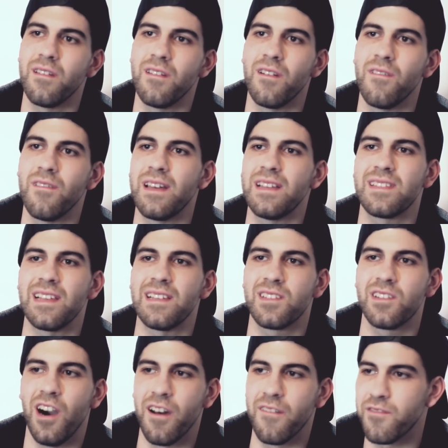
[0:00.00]
You know, it's it's
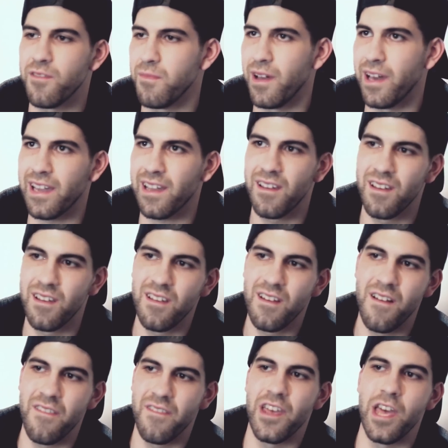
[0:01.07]
gone from like
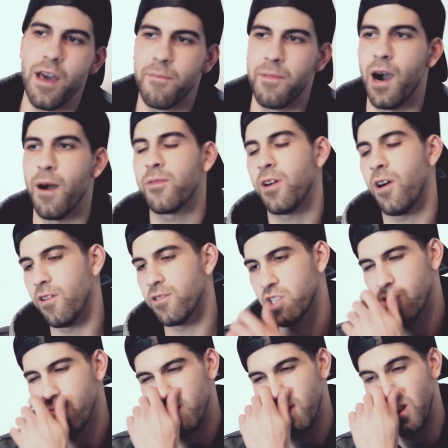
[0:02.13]
the hip hop
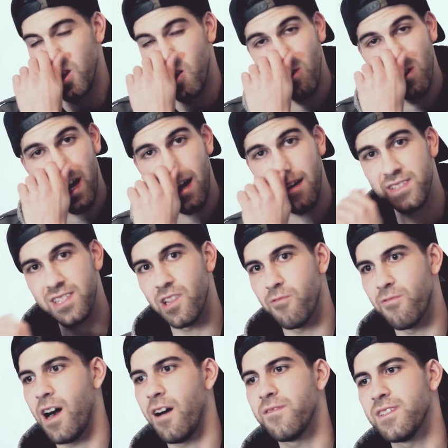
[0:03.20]
culture with the Lo-Lifes and the
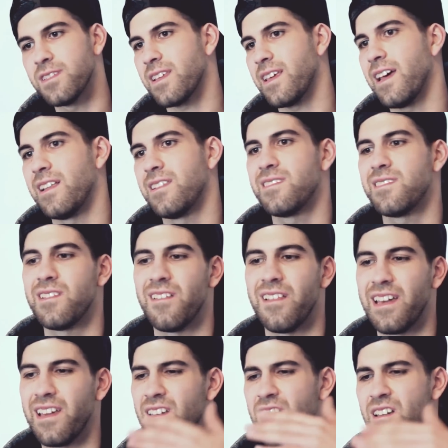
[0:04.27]
Ralphie's kids to
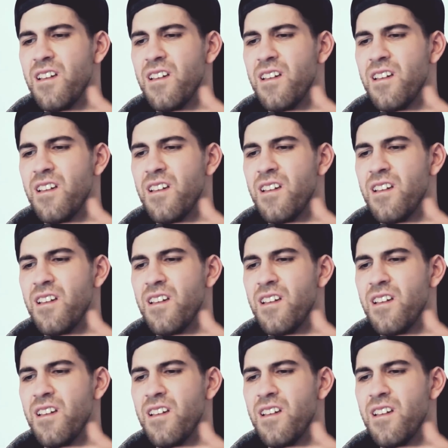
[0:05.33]
like